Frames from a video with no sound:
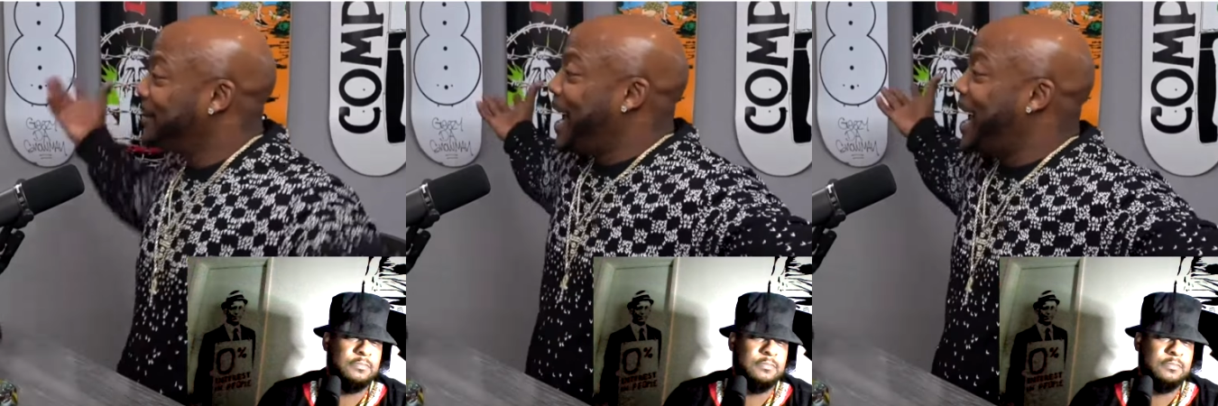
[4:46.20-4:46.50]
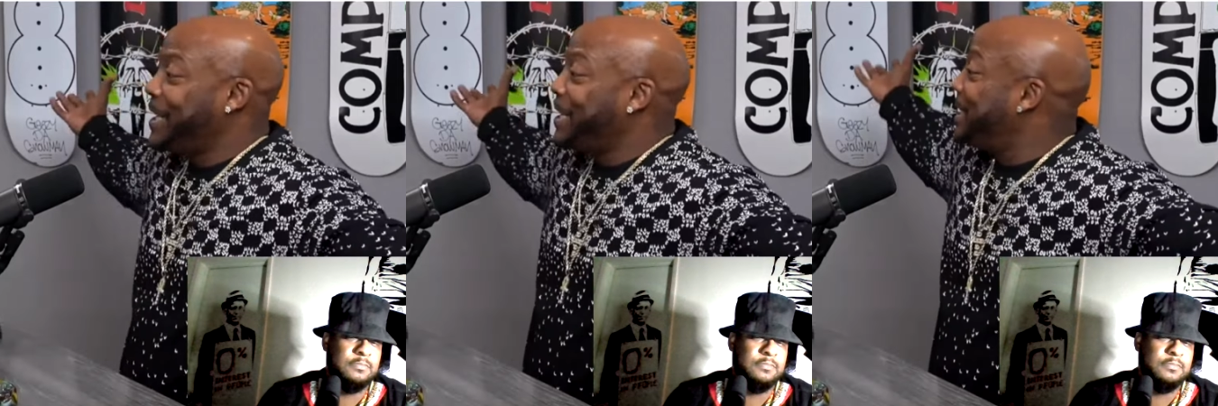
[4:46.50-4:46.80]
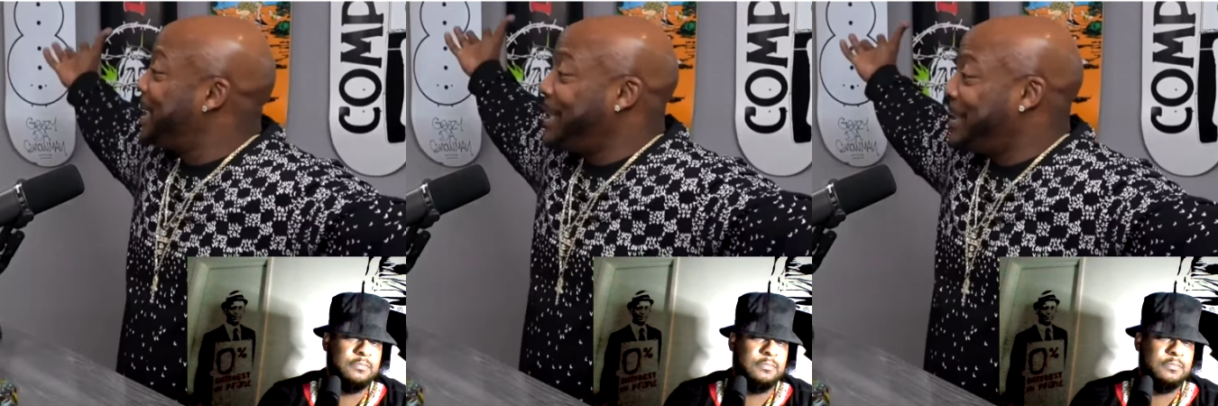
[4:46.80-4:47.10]
Speaker 1: I didn't
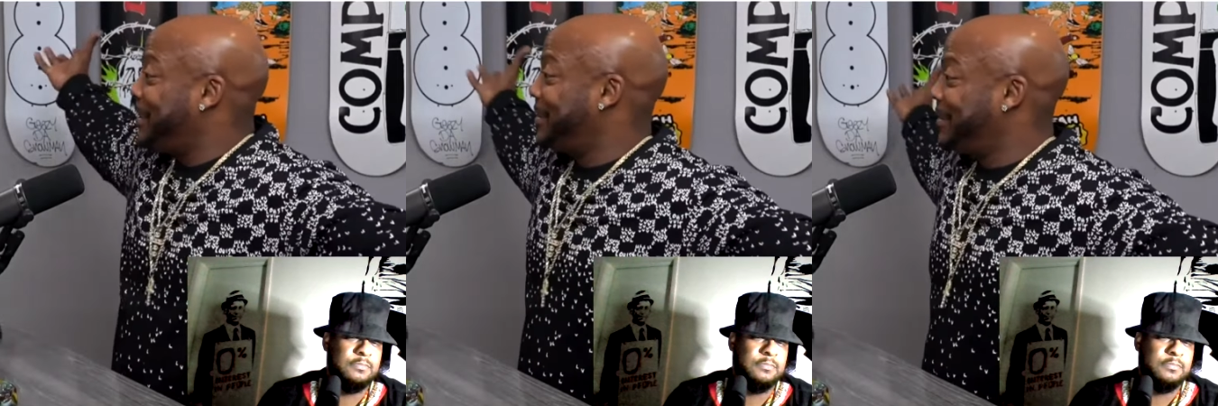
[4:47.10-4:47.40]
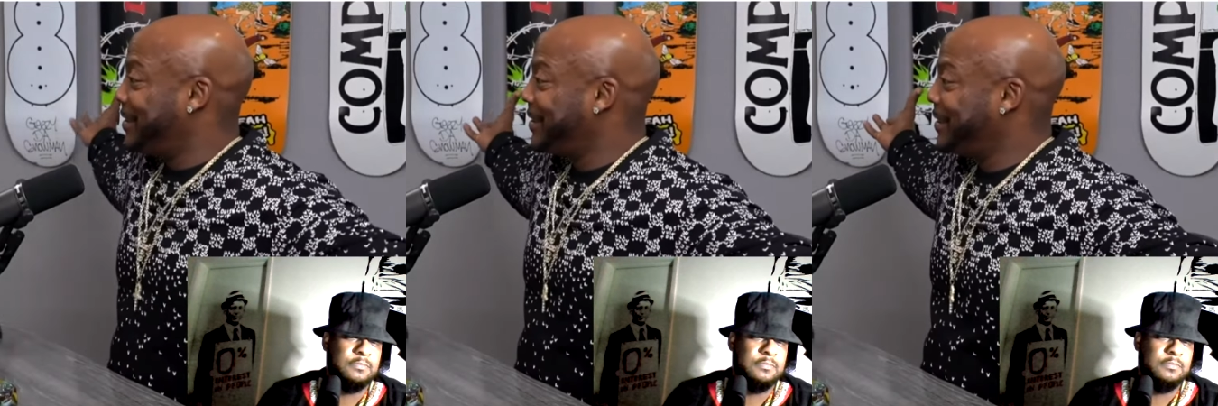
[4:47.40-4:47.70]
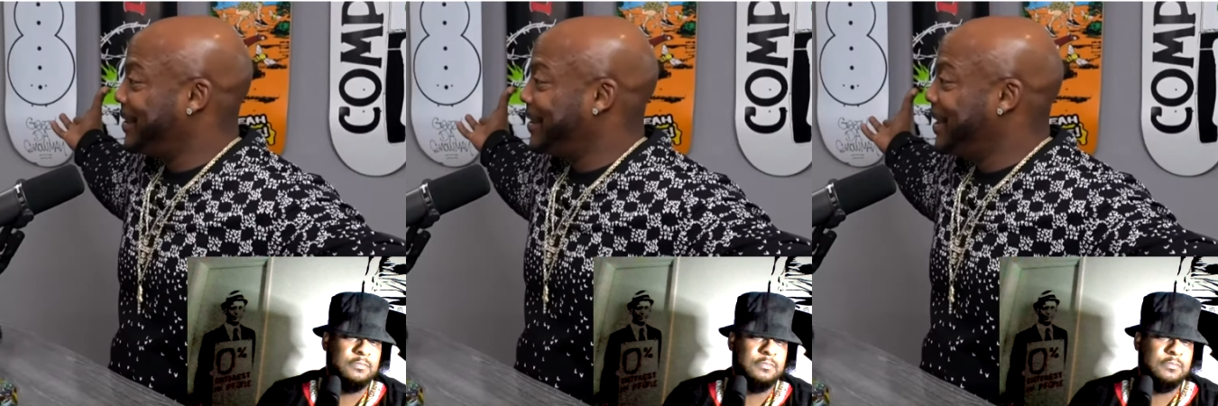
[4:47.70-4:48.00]
get it.
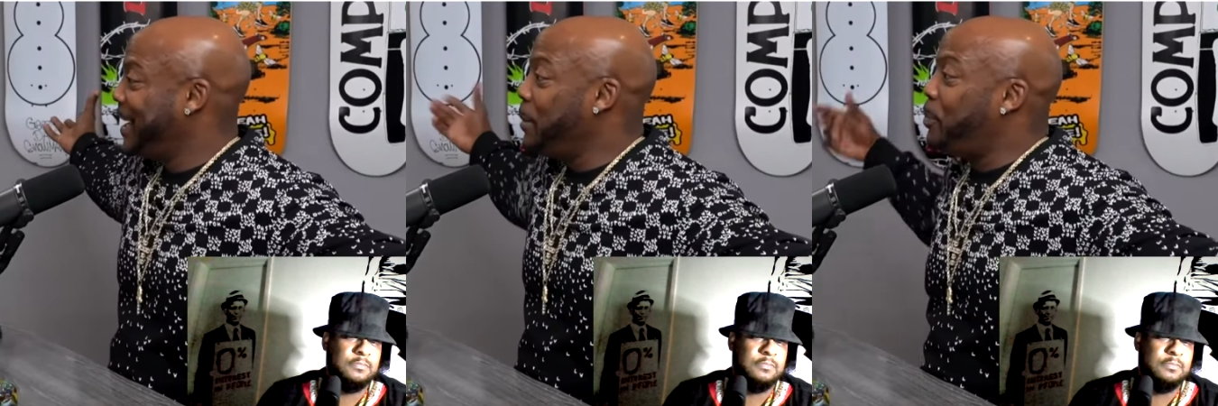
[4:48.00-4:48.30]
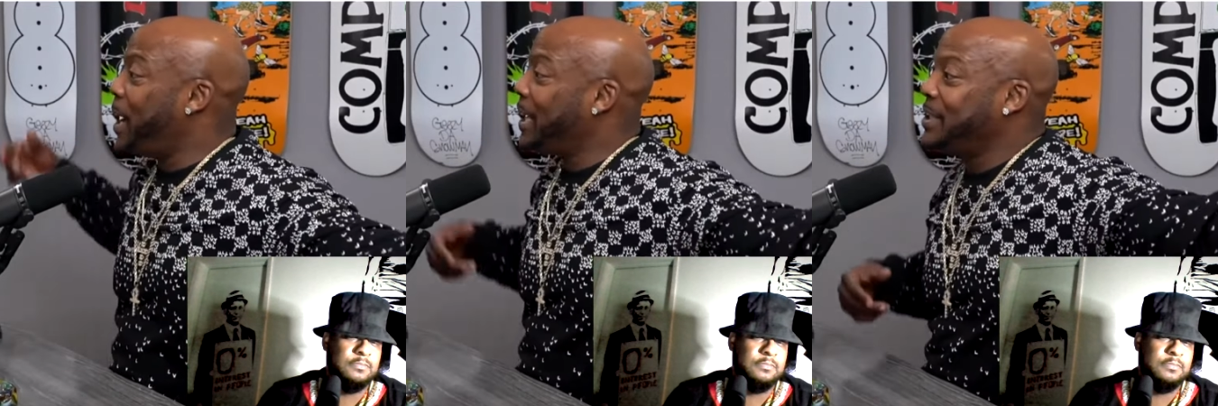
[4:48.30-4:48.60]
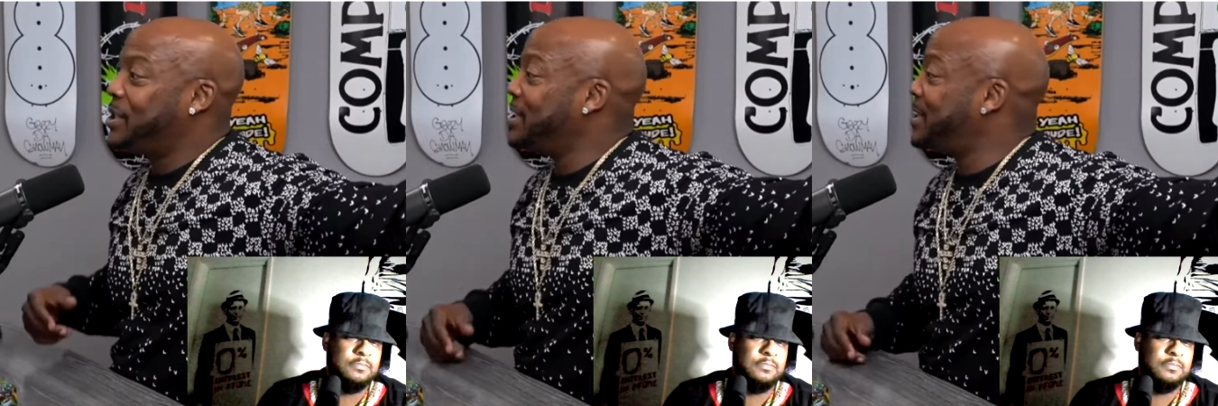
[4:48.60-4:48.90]
Hmm. He probably
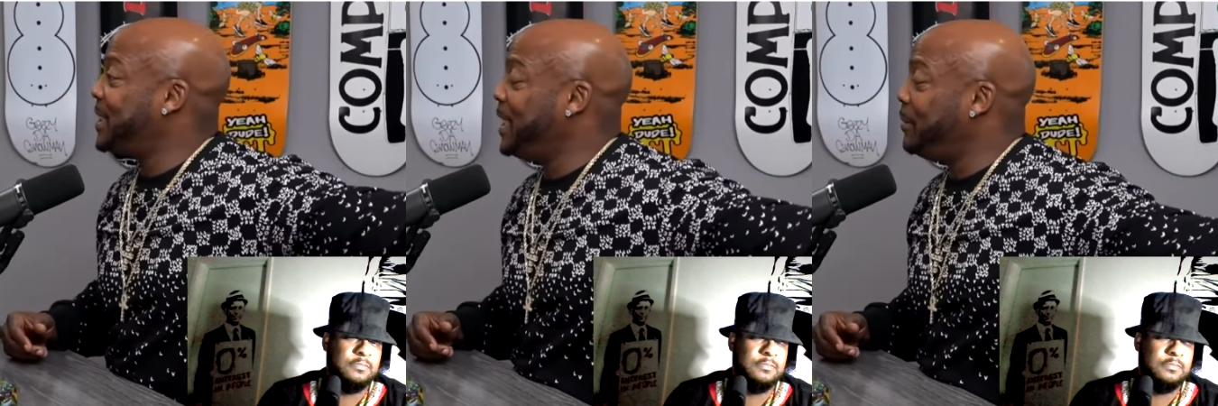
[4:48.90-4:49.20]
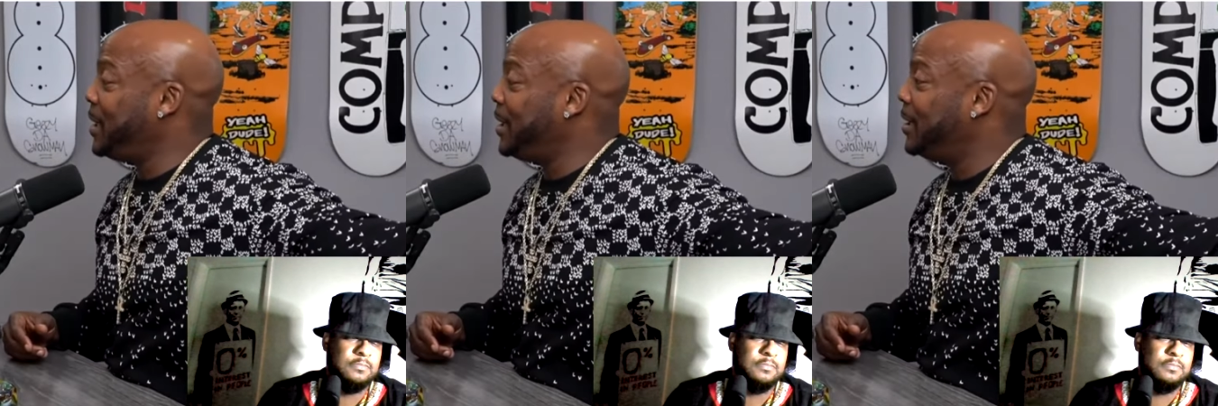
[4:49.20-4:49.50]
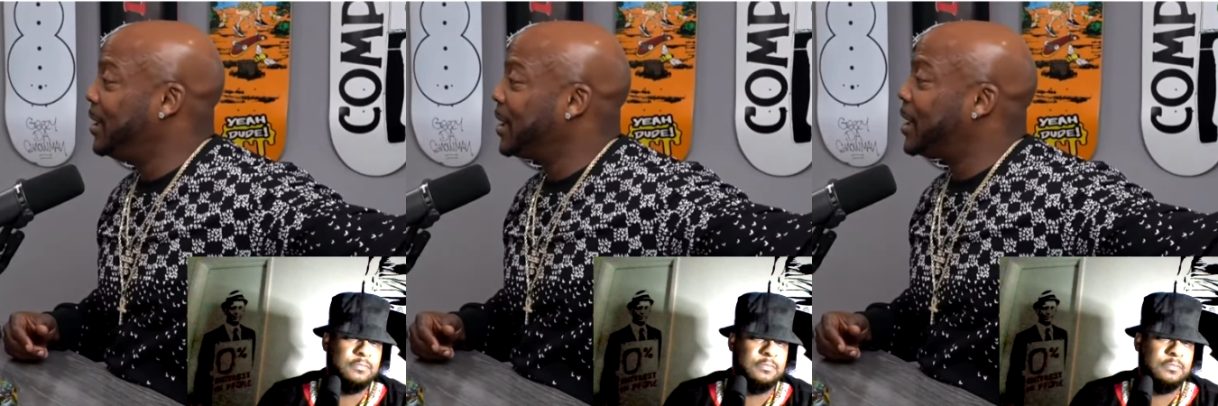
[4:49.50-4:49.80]
just seen me
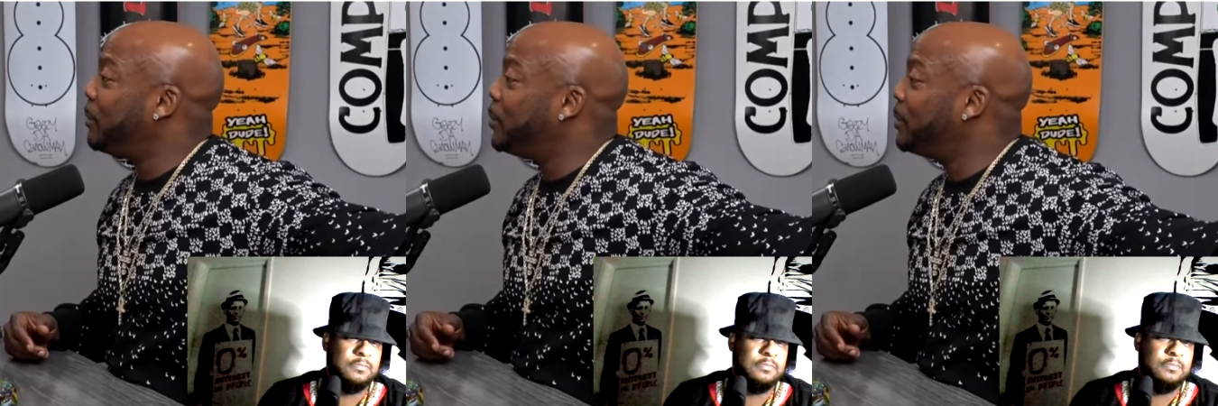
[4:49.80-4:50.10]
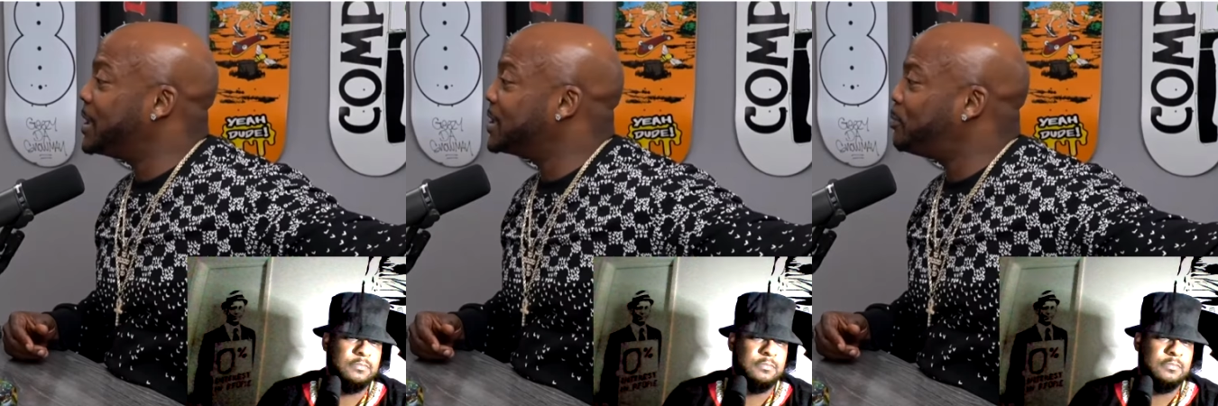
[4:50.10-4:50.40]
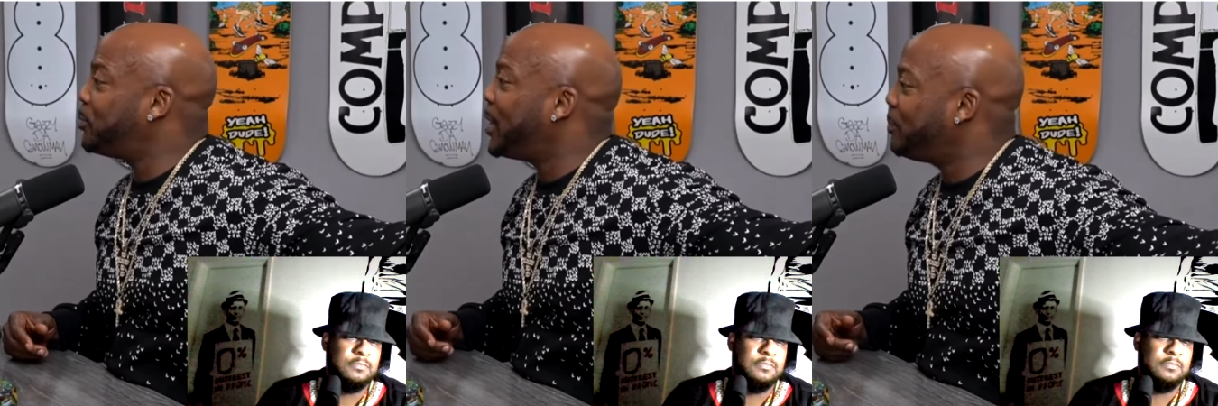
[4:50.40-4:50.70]
a couple months
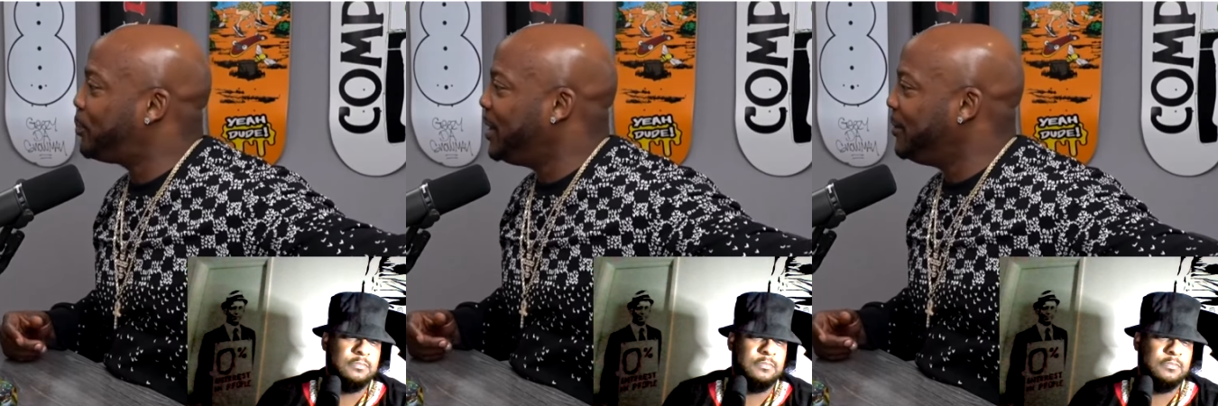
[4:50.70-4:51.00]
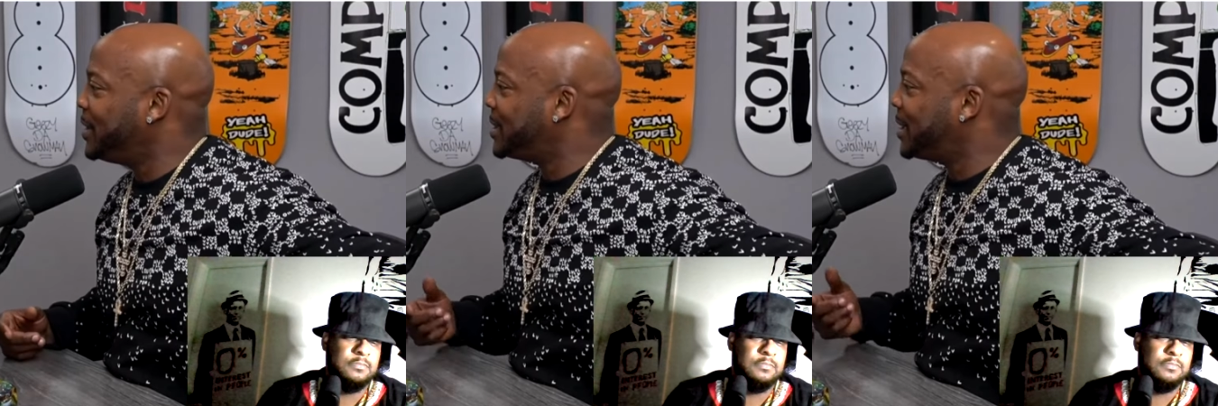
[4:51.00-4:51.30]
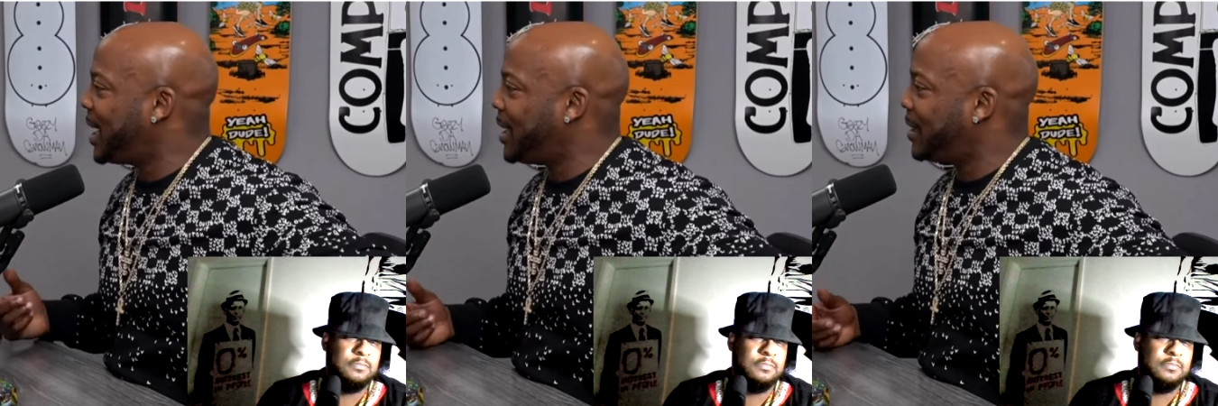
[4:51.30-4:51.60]
pre- previous
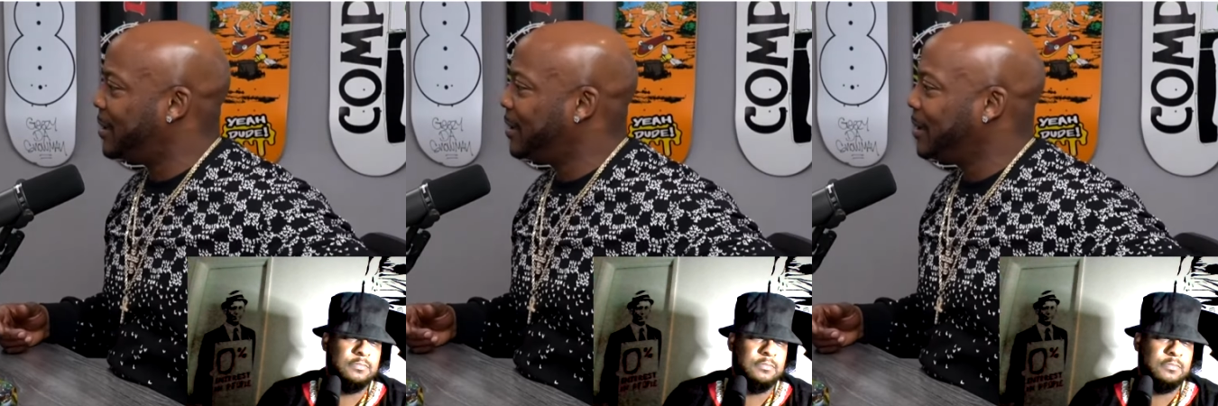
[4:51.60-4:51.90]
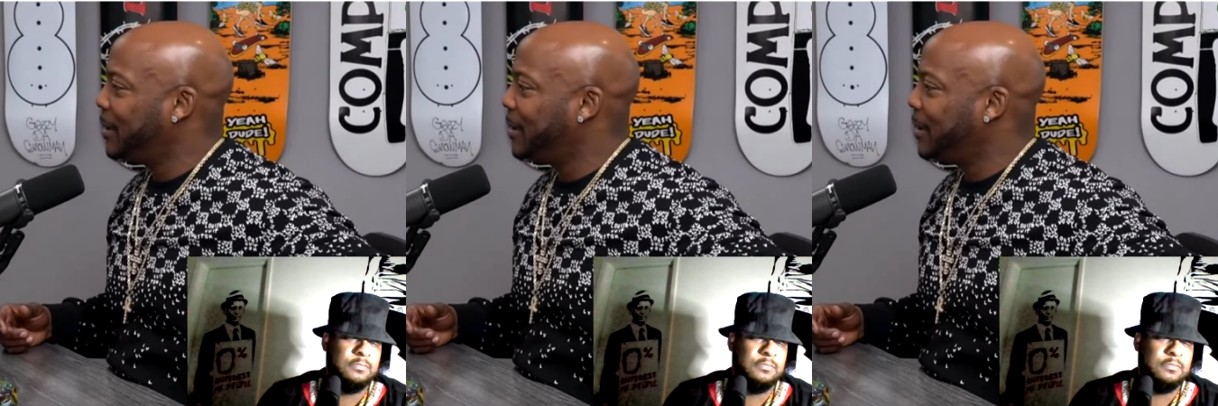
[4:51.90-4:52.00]
to that.